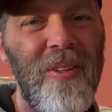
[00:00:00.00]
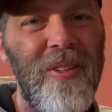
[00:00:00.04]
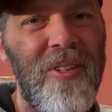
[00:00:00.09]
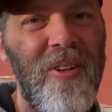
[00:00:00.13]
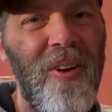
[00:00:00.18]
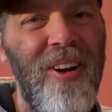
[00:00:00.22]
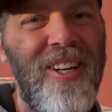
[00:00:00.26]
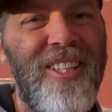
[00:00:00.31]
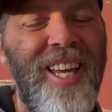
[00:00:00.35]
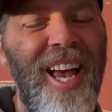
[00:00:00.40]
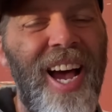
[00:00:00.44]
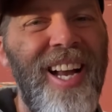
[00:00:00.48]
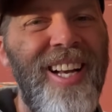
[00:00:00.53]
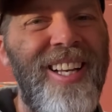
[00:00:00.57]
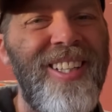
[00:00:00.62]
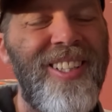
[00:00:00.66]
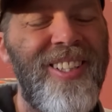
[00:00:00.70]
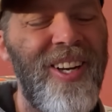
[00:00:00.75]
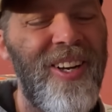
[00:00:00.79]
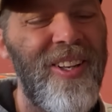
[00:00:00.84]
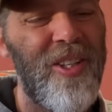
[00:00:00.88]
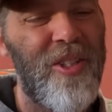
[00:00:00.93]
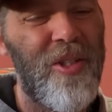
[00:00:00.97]
So excited to
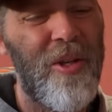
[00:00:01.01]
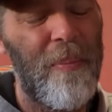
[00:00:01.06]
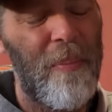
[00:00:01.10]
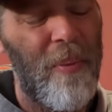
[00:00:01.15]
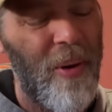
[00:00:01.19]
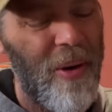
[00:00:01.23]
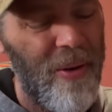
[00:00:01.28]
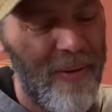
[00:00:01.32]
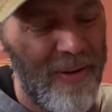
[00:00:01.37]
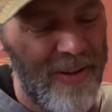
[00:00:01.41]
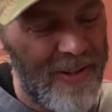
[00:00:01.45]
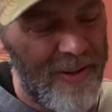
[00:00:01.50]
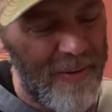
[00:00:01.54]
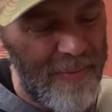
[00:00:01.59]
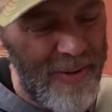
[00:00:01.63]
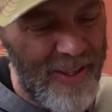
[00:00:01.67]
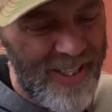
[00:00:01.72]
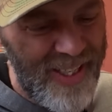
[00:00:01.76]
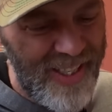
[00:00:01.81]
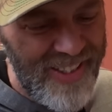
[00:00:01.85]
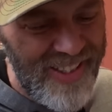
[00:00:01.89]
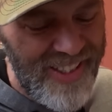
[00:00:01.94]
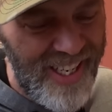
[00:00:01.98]
share this report with you
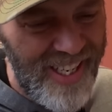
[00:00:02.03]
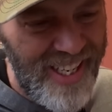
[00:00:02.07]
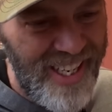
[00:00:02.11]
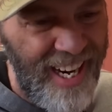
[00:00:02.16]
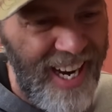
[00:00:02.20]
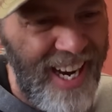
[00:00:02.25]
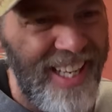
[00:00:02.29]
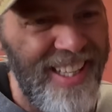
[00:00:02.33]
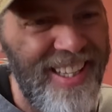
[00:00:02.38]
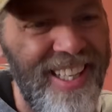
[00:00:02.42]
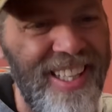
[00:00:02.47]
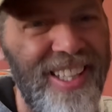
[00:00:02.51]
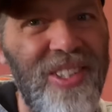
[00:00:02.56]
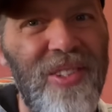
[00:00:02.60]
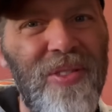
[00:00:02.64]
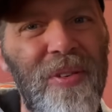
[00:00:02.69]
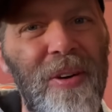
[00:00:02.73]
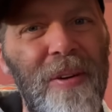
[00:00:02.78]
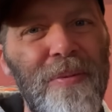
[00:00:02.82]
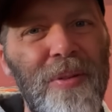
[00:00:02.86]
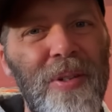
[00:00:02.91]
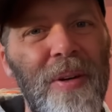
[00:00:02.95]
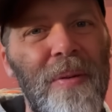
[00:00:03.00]
because I got this
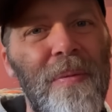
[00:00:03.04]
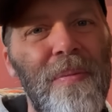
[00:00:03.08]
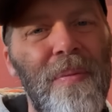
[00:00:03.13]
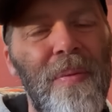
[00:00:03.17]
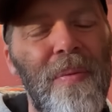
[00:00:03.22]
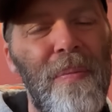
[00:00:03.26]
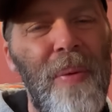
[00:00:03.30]
from some